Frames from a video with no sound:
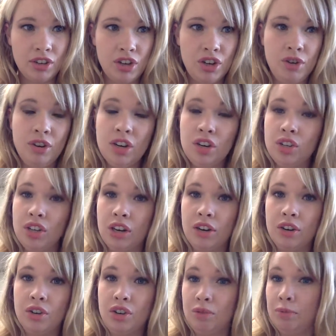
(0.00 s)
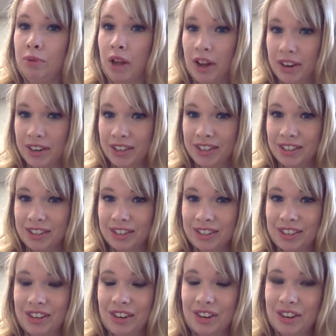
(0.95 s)
So you can share new blogs,
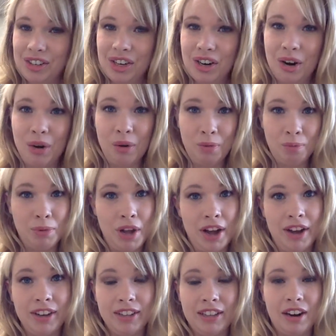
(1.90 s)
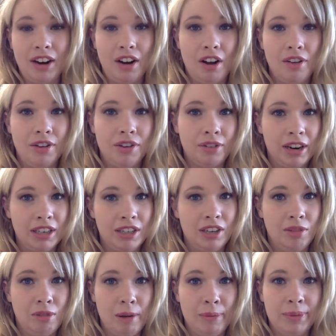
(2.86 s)
you can share old blogs that all direct
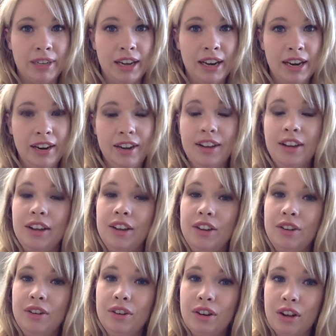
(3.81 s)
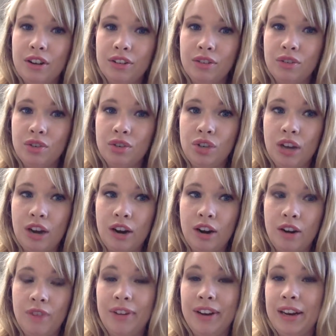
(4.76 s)
to your website. You can also
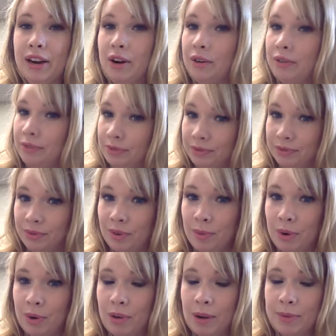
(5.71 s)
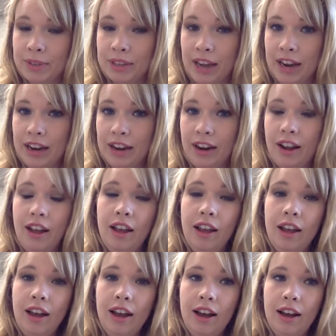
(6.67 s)
share video from your website,
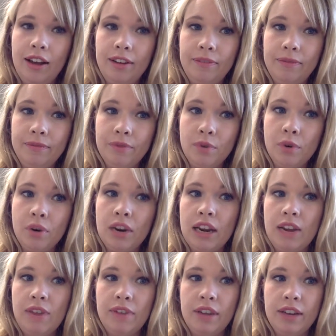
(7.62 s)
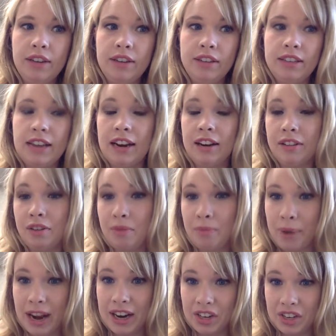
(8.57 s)
or even
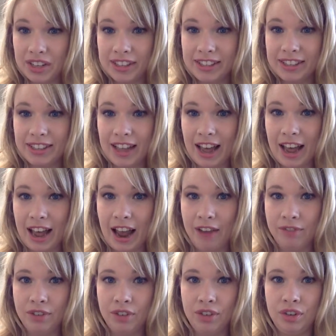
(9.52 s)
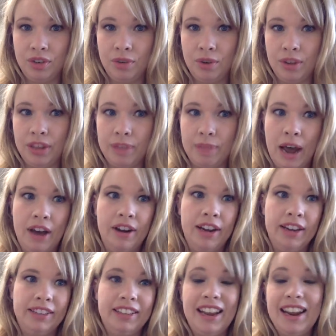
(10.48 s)
standalone pages that have to do with about
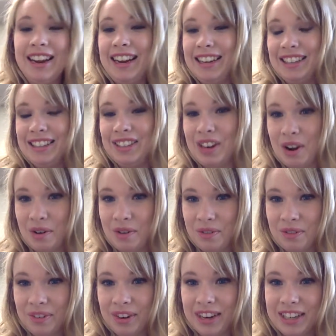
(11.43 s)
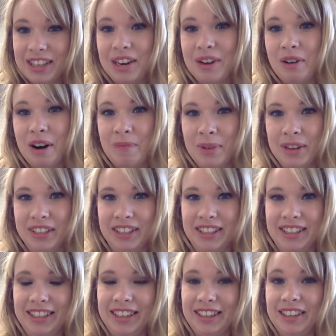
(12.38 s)
us. Hey, get to know our
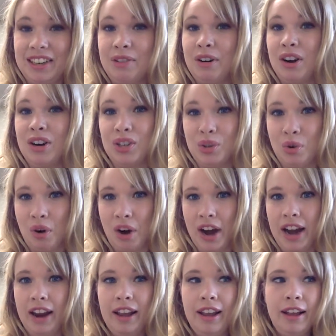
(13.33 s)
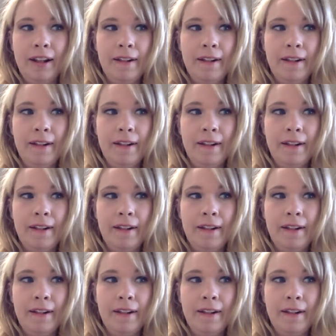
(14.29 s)
business, get to know our story.